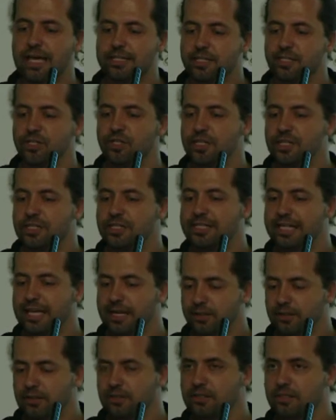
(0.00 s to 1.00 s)
SNG
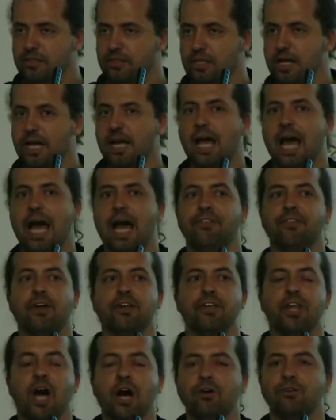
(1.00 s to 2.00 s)
skills and
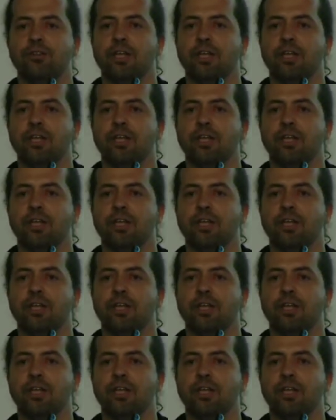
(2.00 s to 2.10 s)
that know